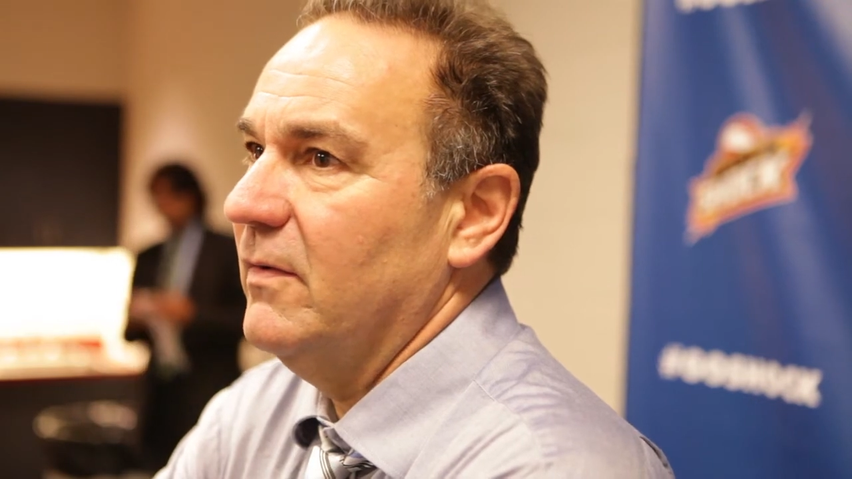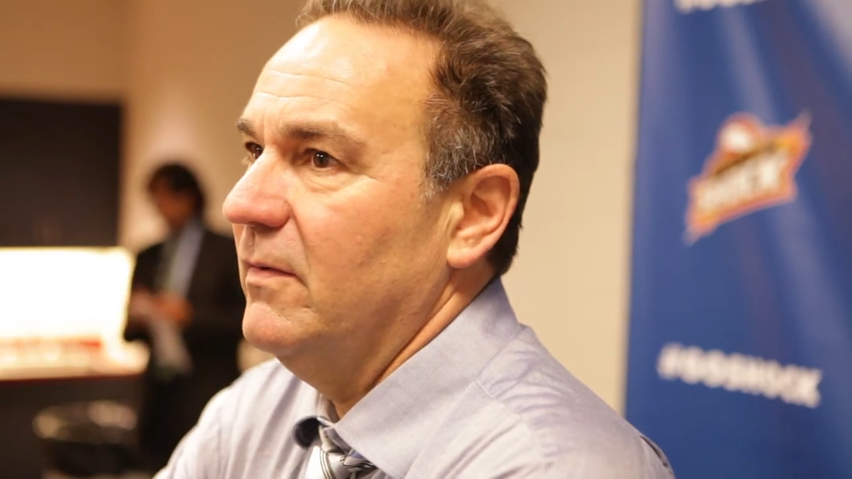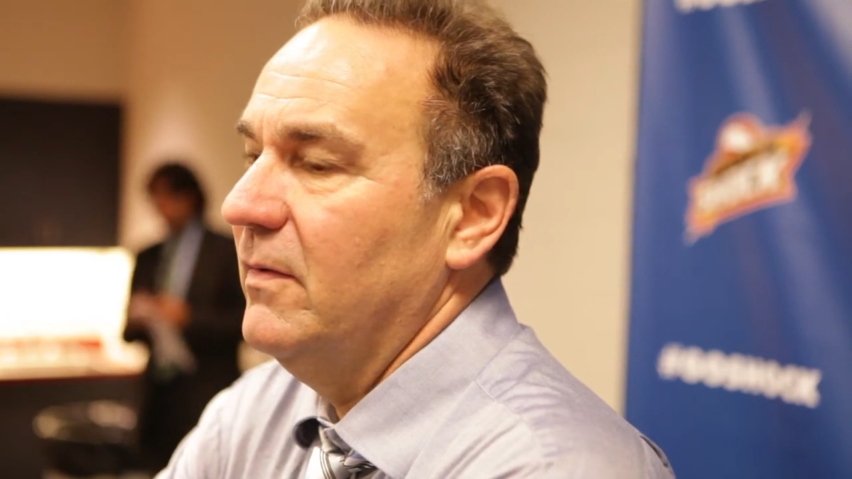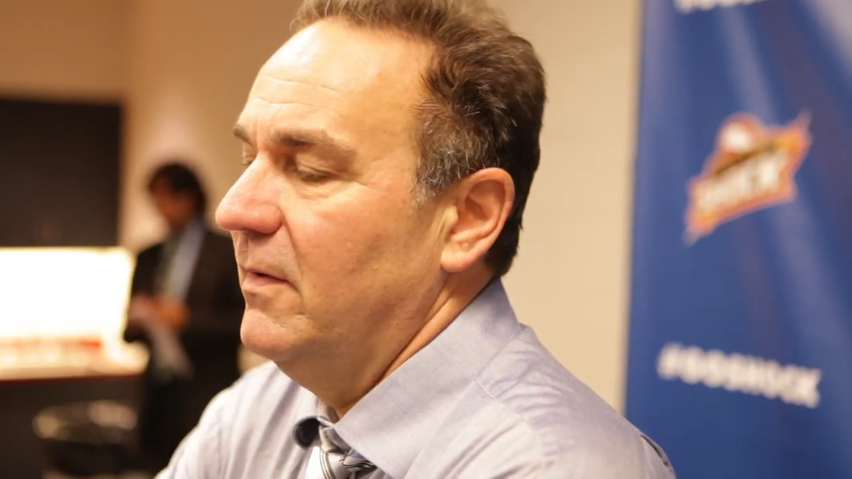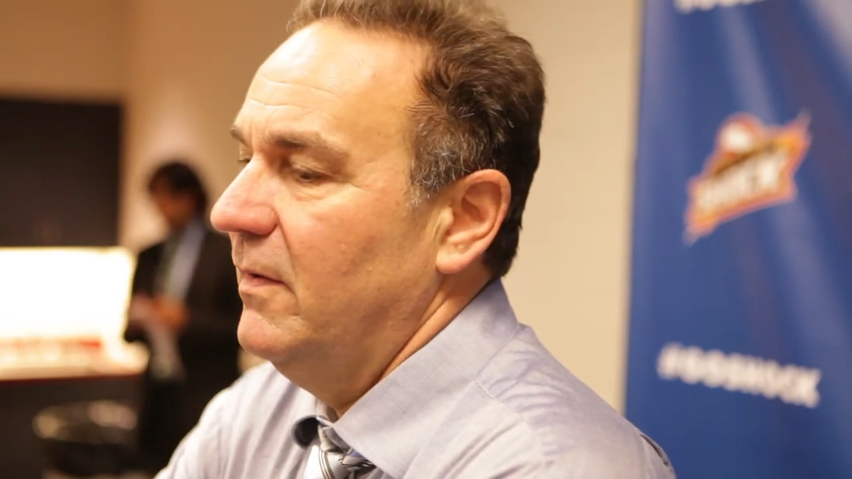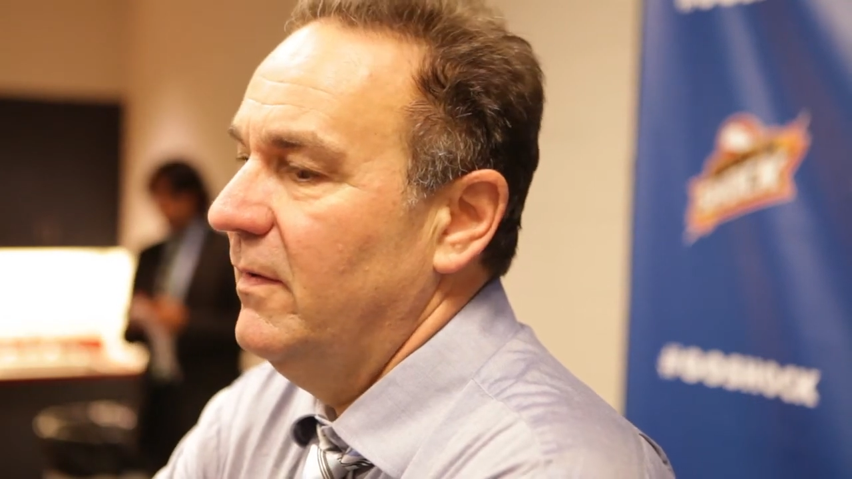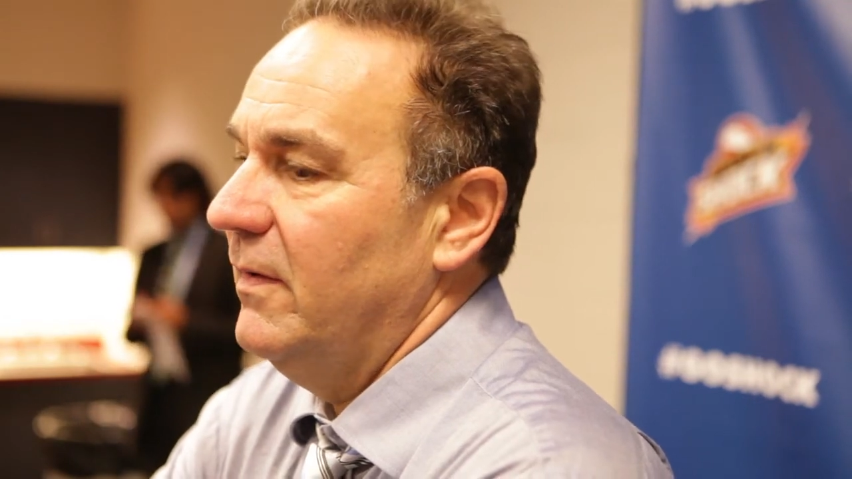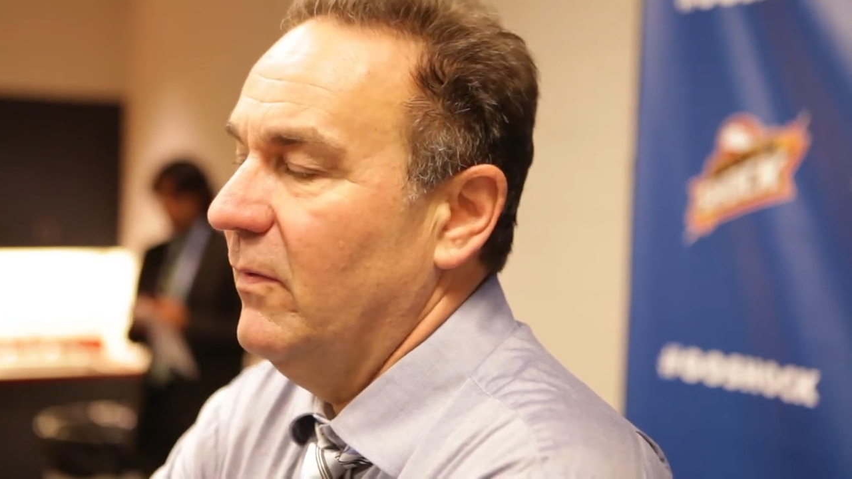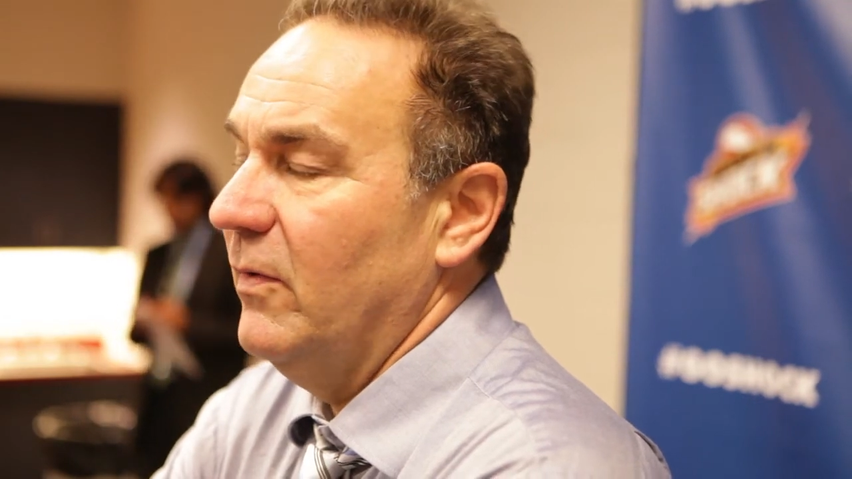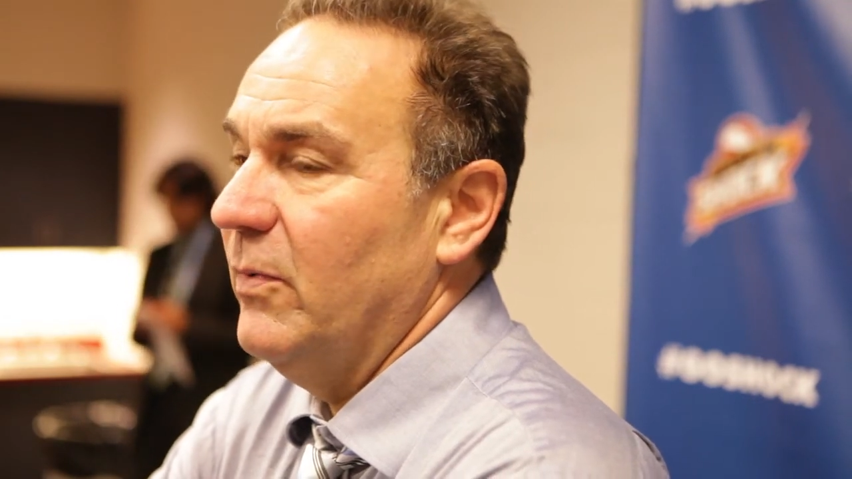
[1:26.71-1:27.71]

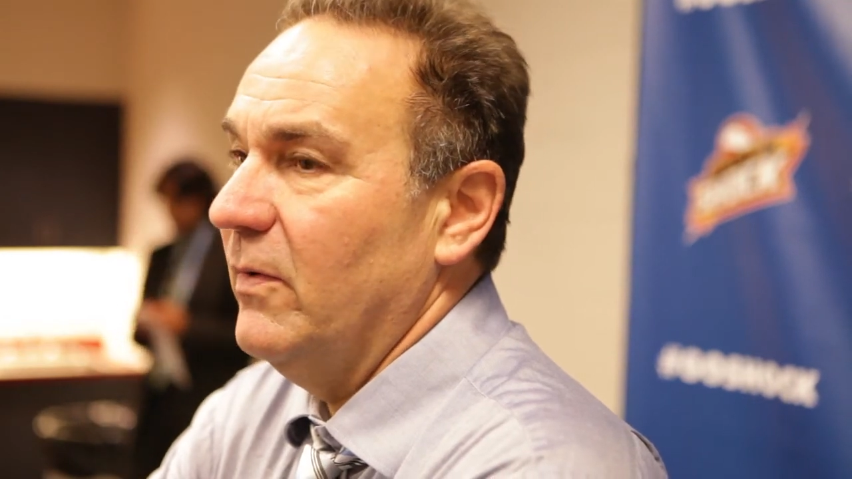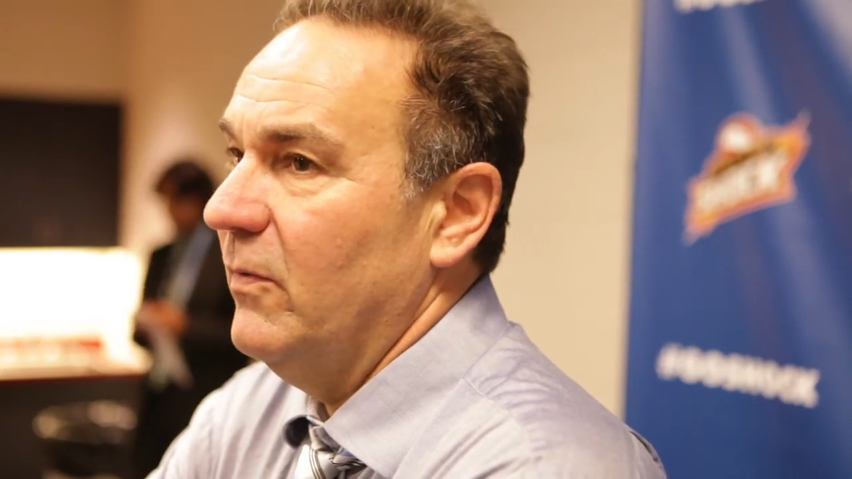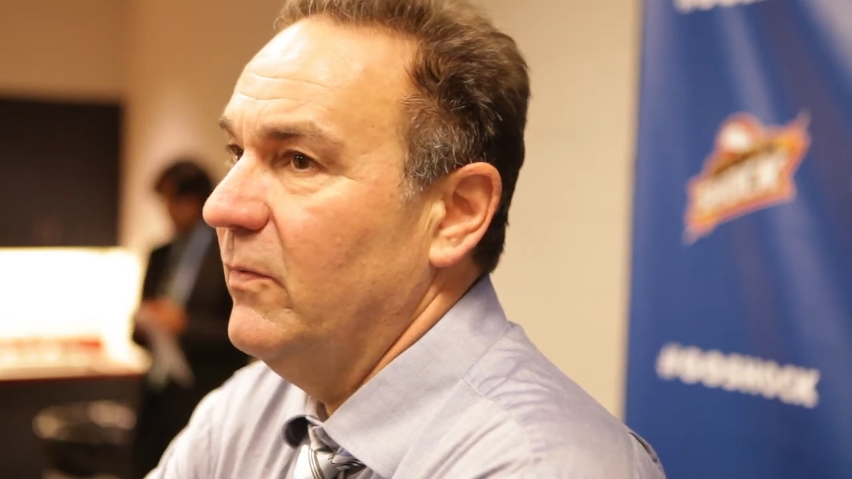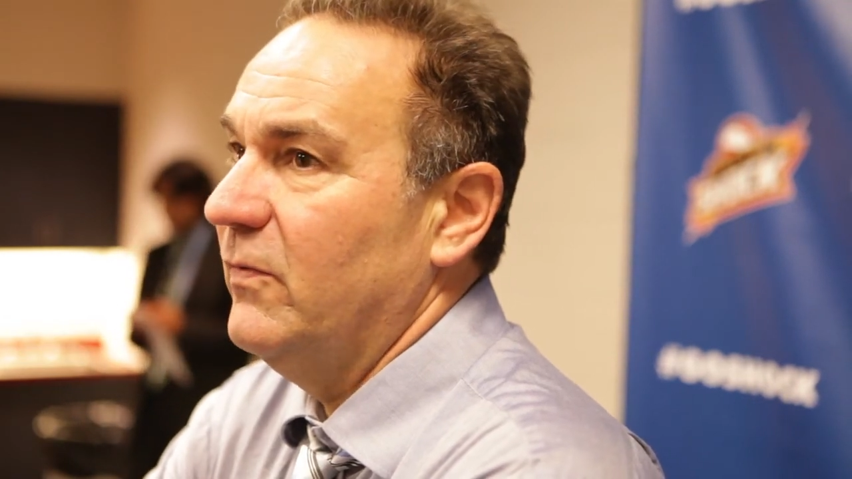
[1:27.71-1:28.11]
So we're